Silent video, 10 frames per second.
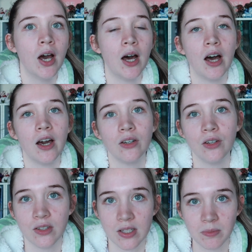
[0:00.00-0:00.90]

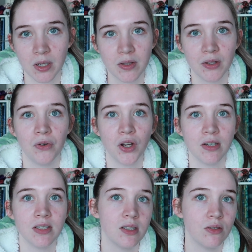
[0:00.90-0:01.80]
because sometimes the
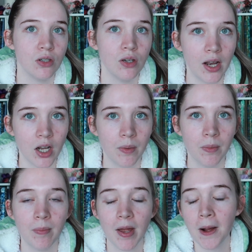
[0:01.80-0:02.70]
photos do end up a
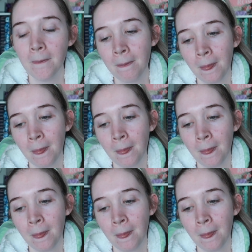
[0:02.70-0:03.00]
bit better.